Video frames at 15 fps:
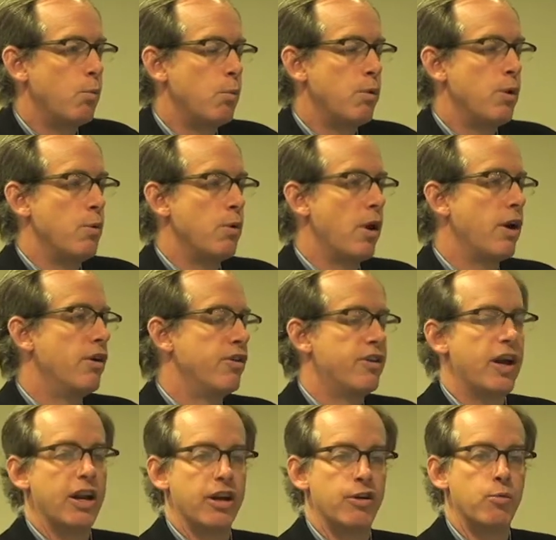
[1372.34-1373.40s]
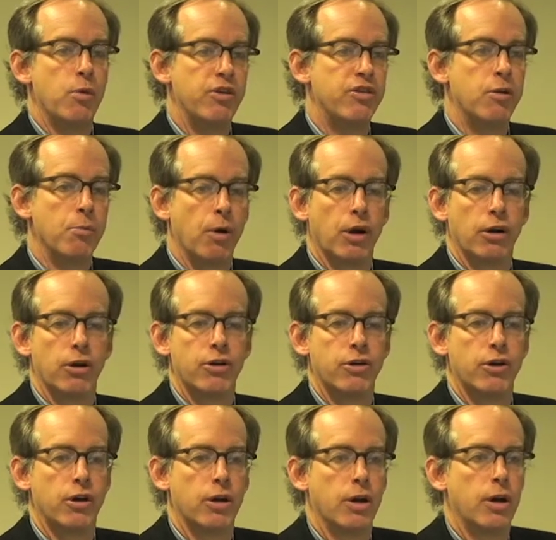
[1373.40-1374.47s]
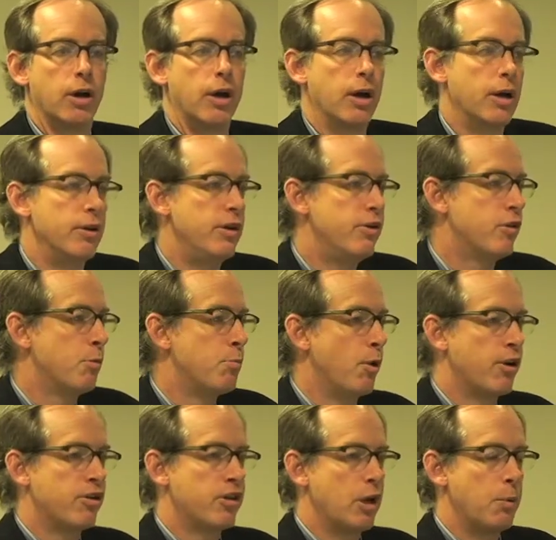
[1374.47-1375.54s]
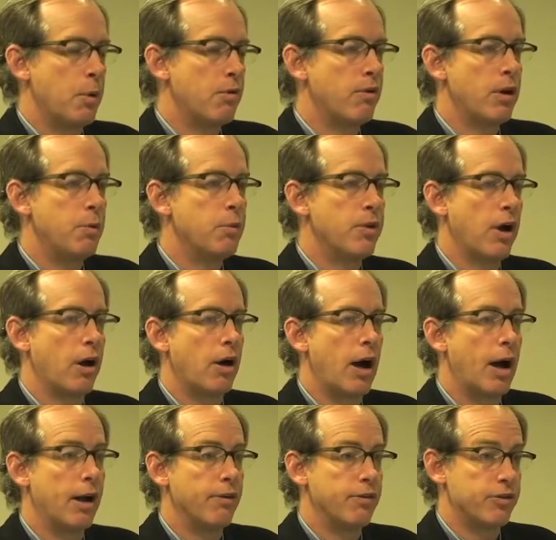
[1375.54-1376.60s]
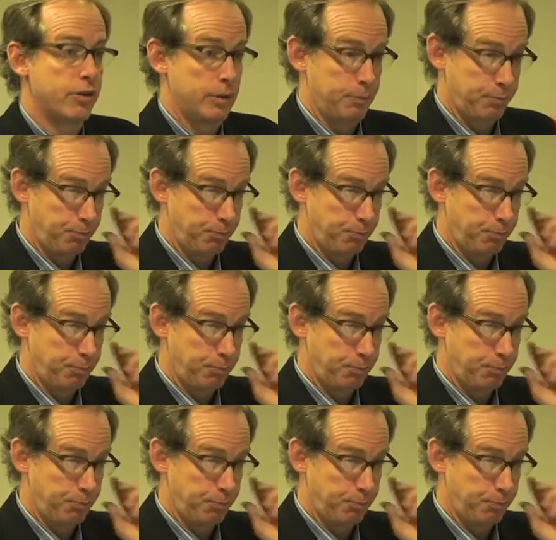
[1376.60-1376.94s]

you would understand as wisdom literature. And these are books that we read with our lives.